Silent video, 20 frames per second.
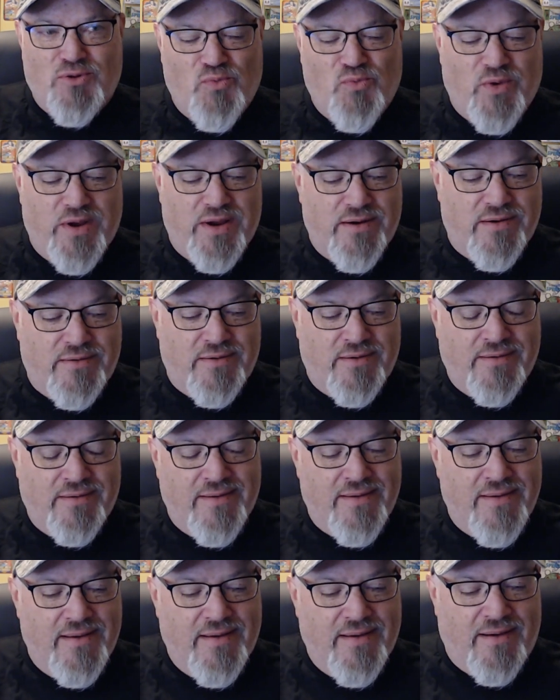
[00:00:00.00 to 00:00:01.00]
weird.
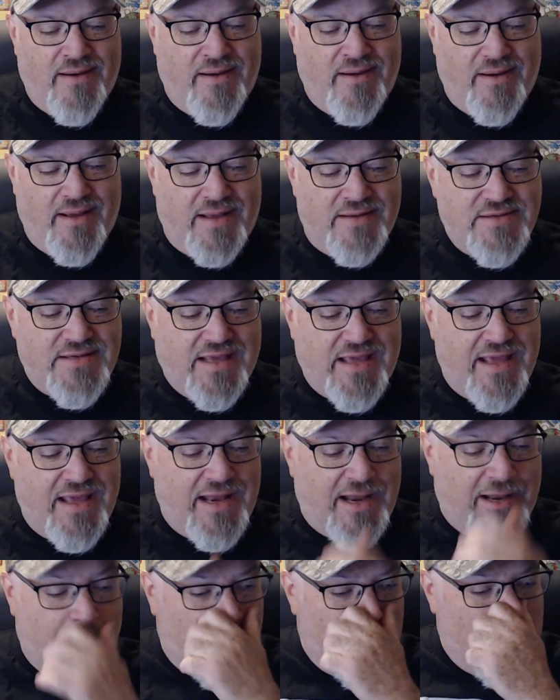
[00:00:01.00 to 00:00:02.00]
As a kid,
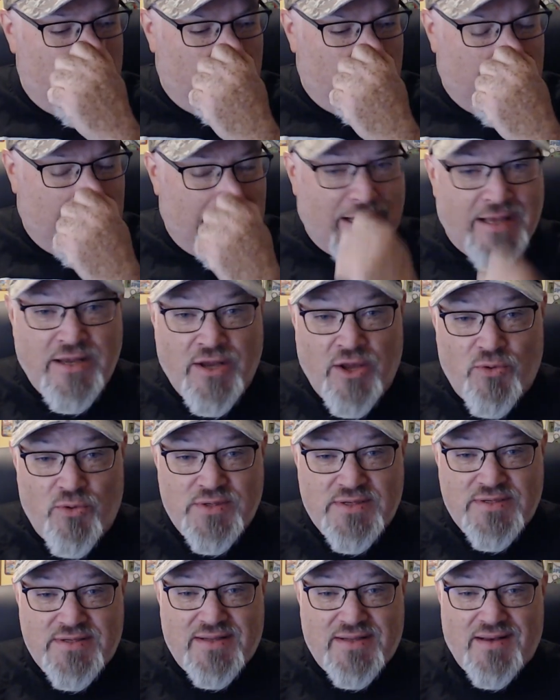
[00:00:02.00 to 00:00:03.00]
I don't even think I
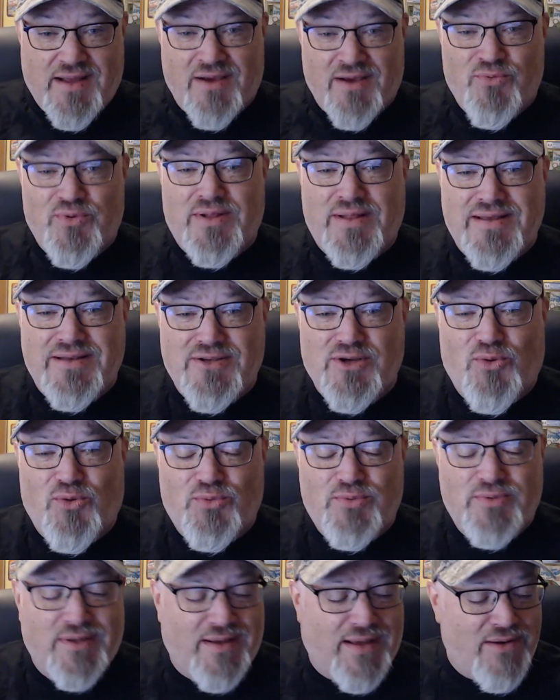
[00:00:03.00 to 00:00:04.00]
noticed it. I really
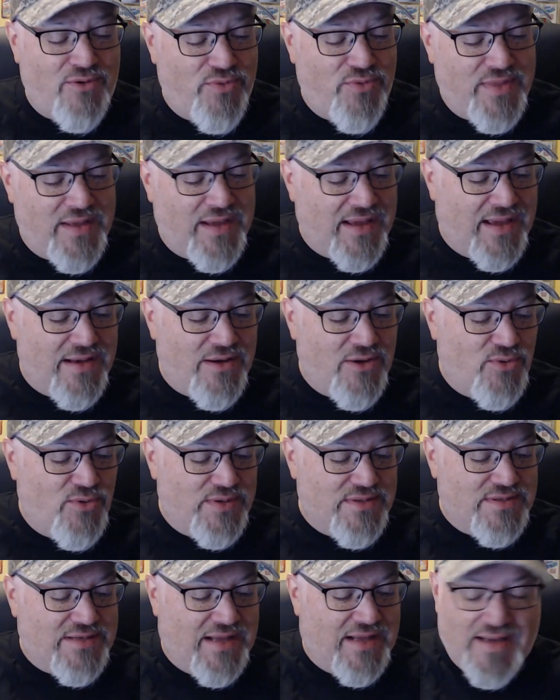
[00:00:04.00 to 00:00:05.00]
don't. I don't think I
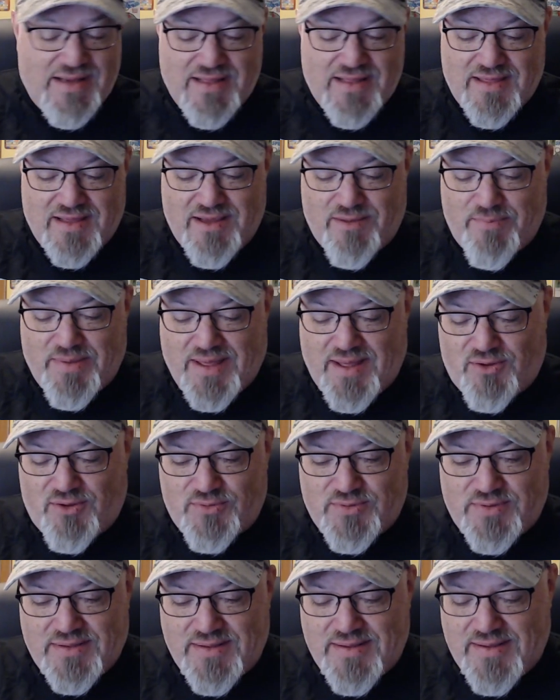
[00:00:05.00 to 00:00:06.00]
noticed anything
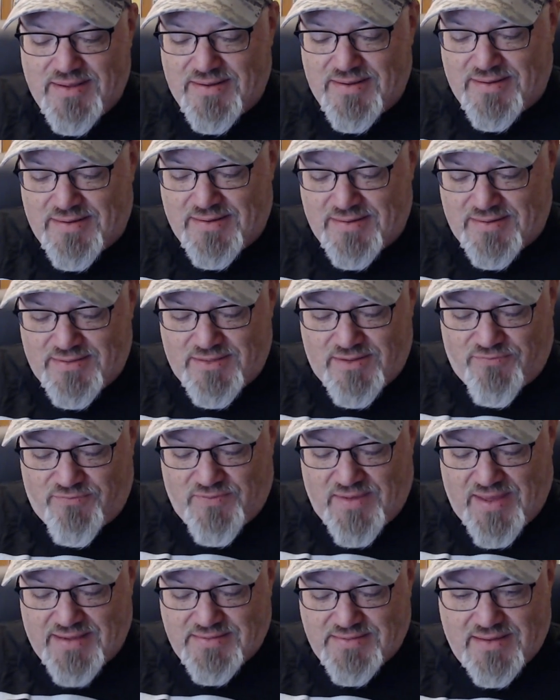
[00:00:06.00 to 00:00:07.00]
about the
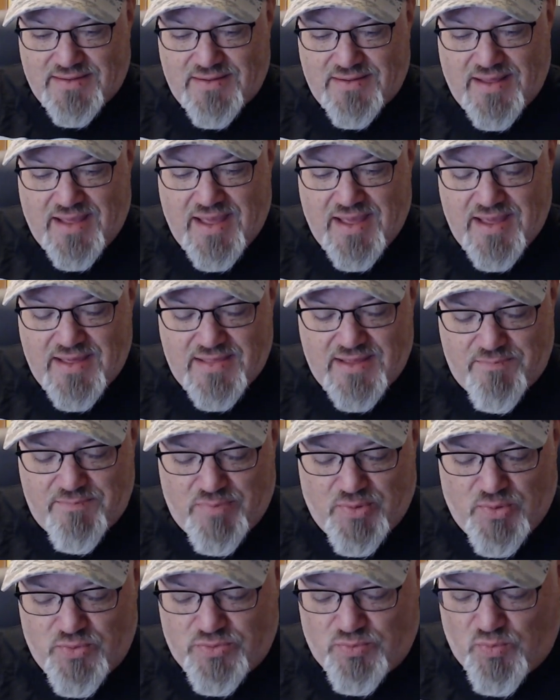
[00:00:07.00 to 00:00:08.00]
fact that, hey, they
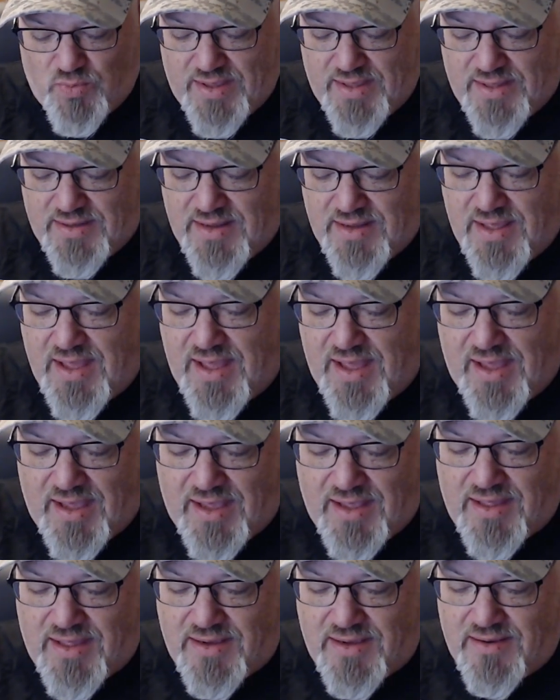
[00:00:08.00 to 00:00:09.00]
both win,
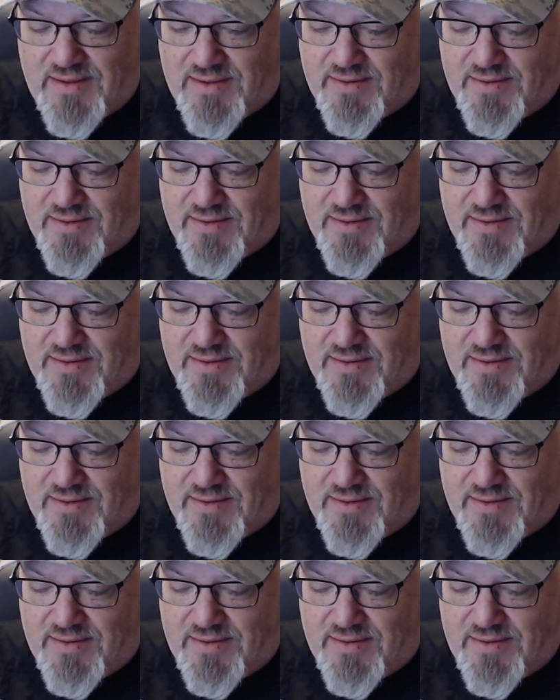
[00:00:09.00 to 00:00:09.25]
and